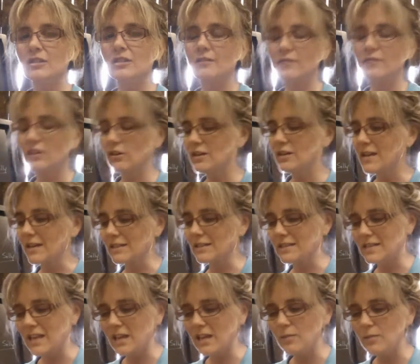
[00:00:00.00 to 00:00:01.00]
and the very next
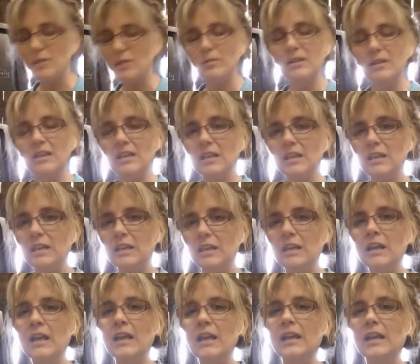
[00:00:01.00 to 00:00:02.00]
day maybe the
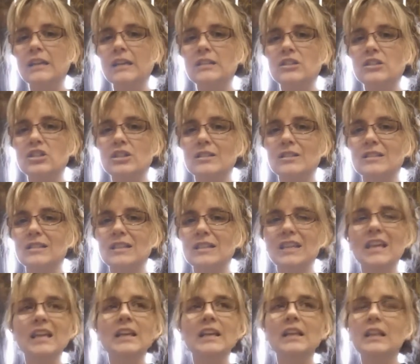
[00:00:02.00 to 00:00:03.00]
heat is just
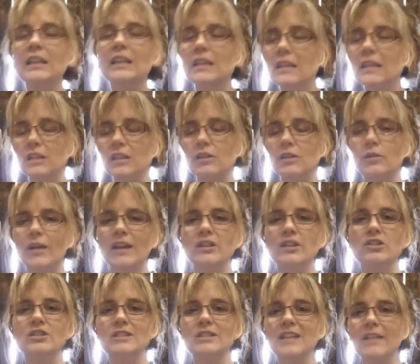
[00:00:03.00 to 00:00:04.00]
killing you and
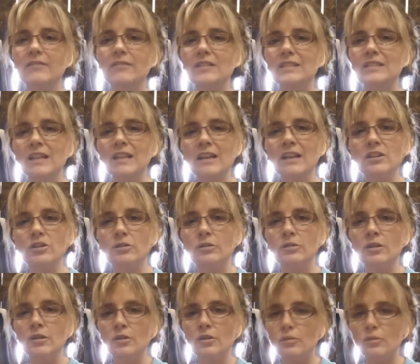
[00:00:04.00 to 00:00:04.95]
you just have to sit on your